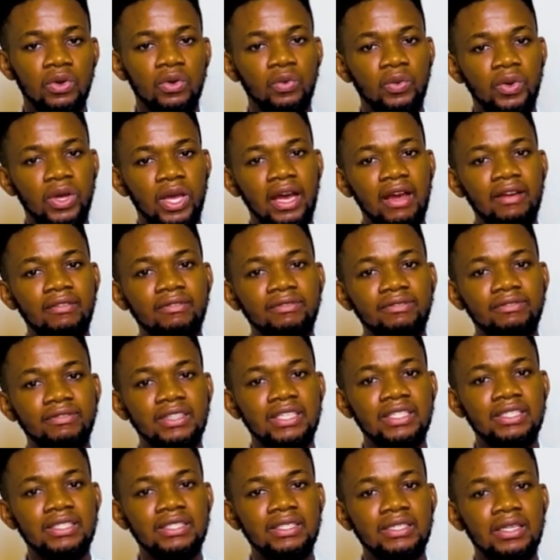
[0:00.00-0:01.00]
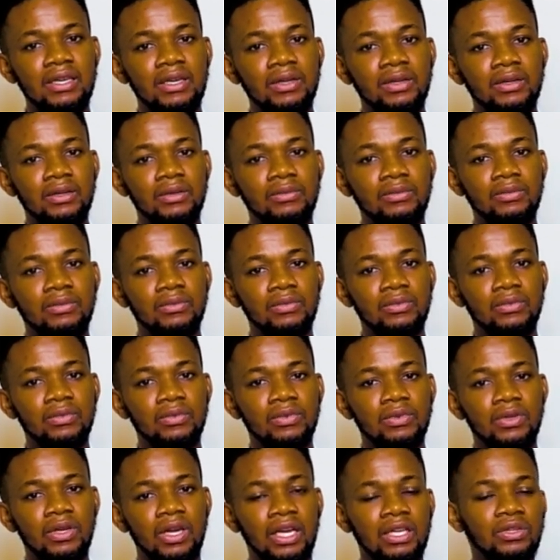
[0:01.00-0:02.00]
We have this,
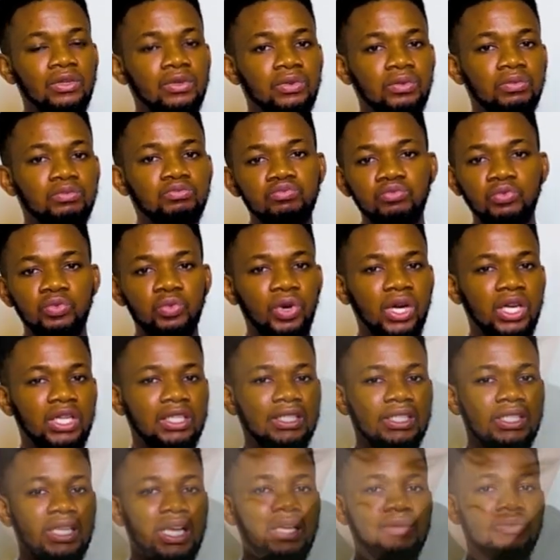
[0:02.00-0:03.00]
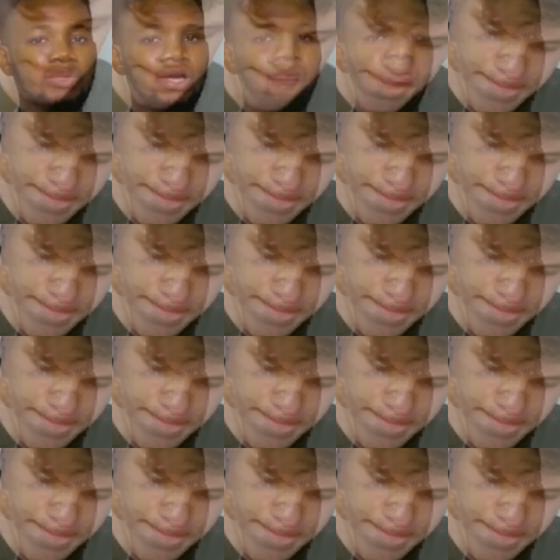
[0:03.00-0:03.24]
I know we're in a time